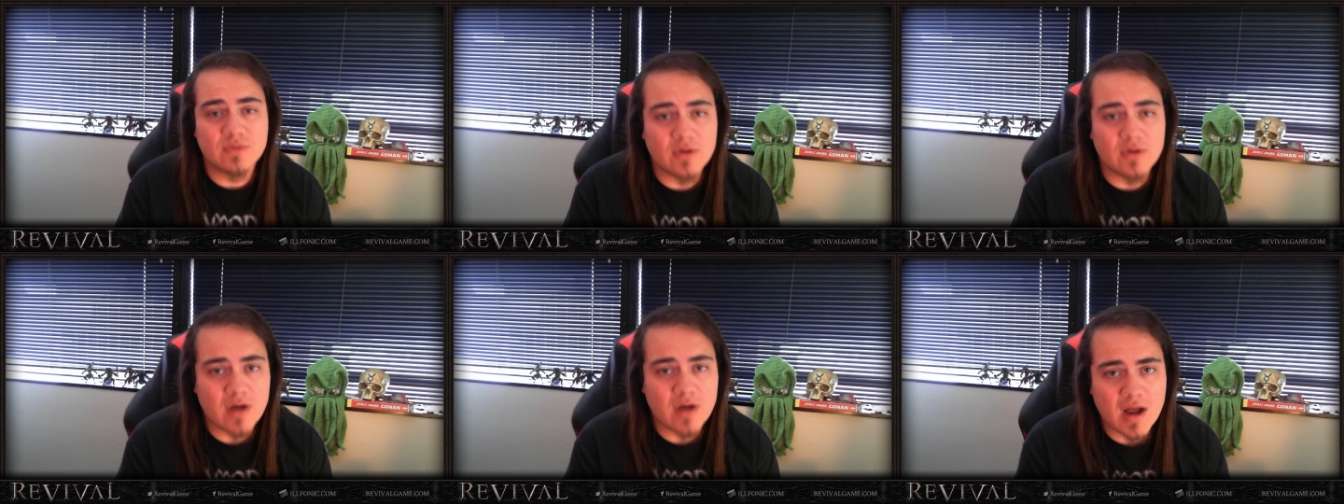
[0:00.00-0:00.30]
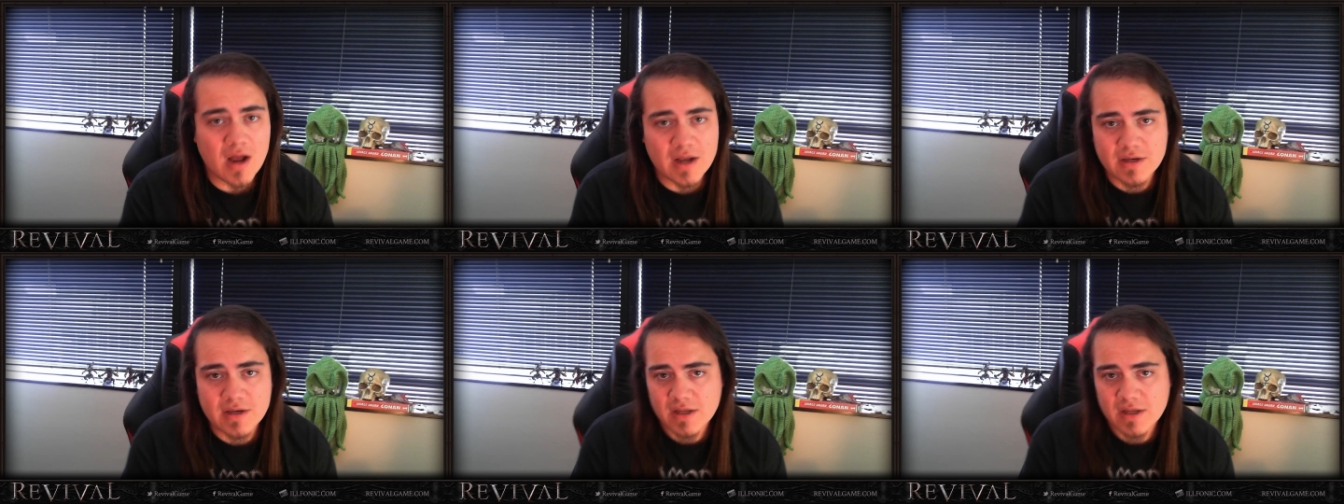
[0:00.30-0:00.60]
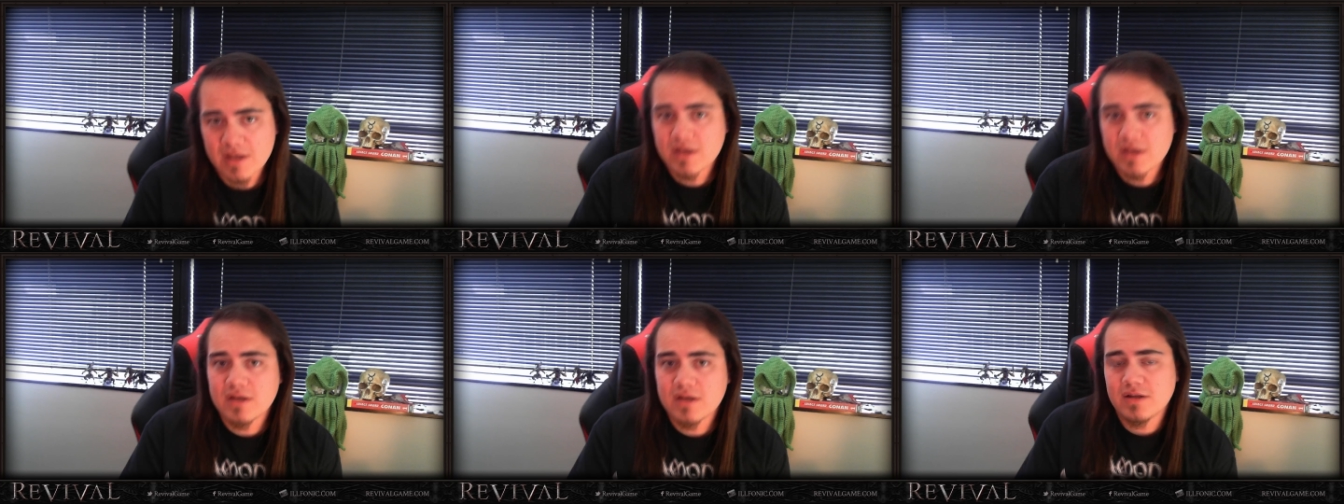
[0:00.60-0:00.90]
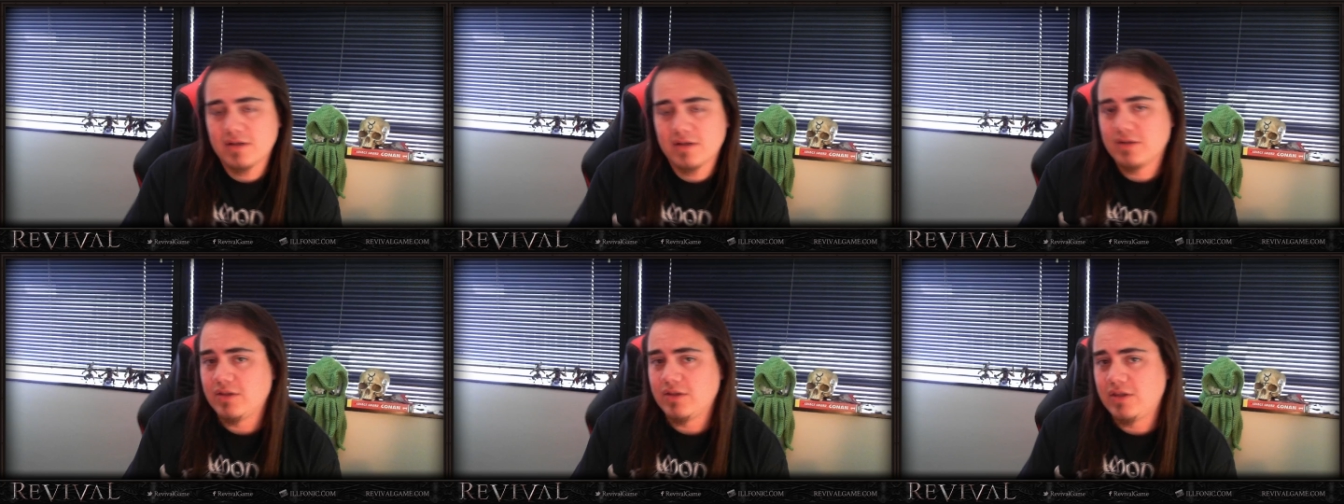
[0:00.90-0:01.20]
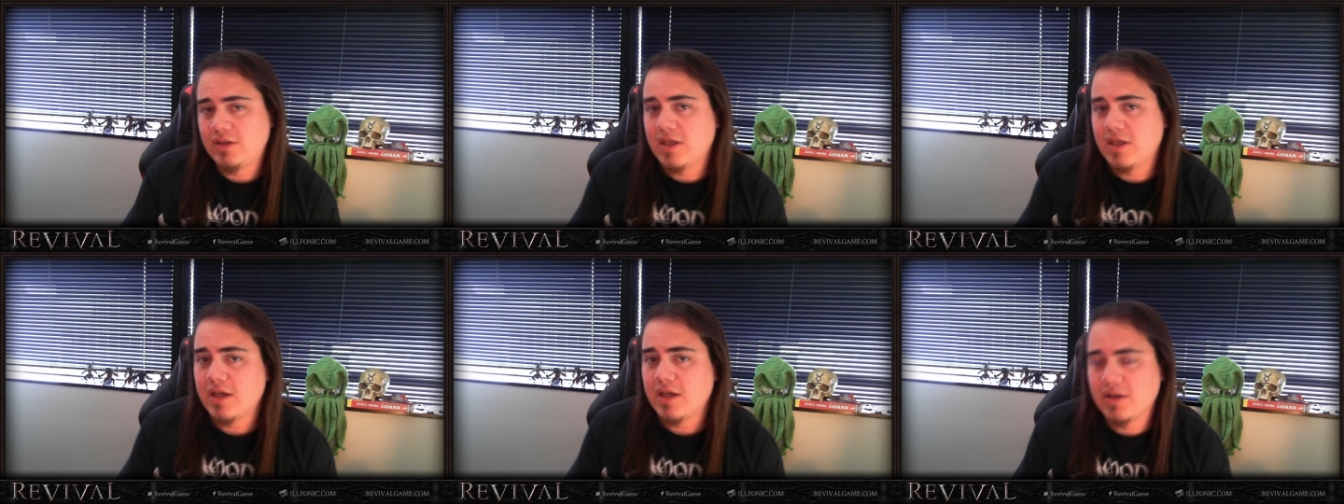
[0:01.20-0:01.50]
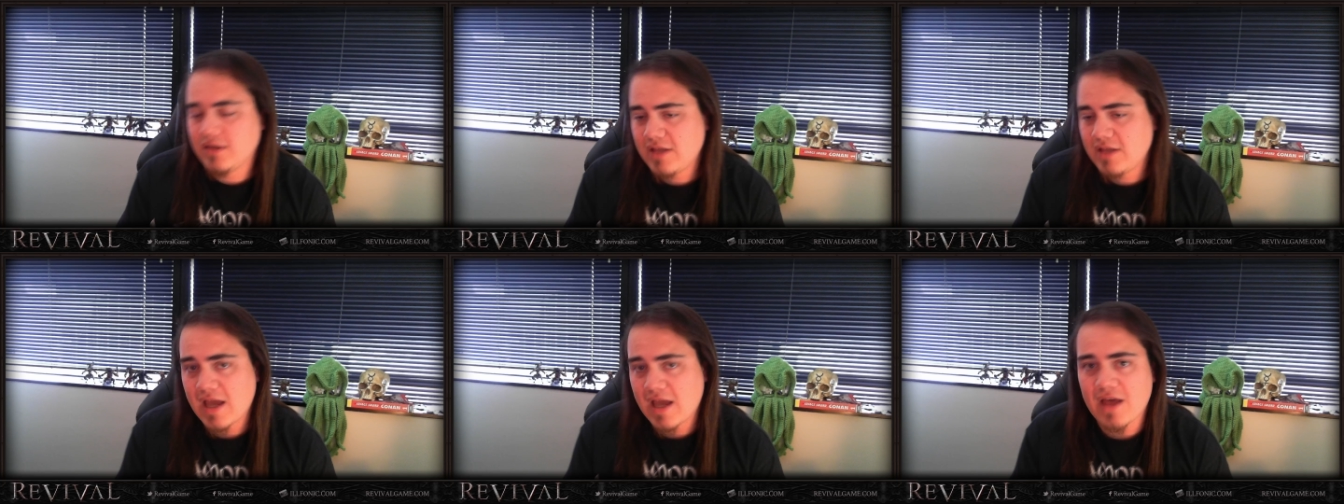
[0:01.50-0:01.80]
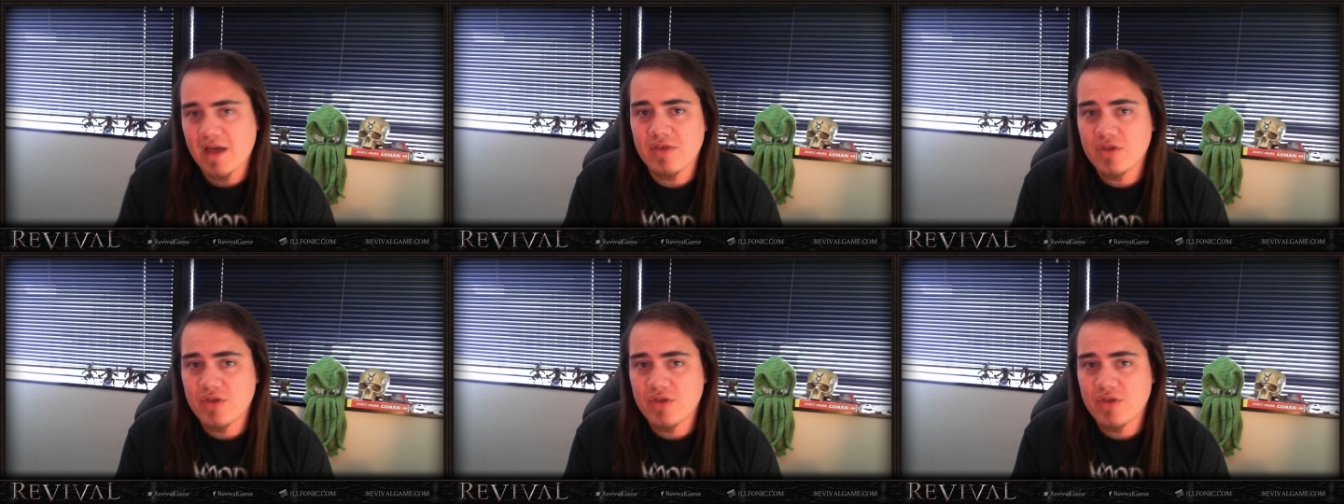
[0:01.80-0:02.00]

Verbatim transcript: They're not they yeah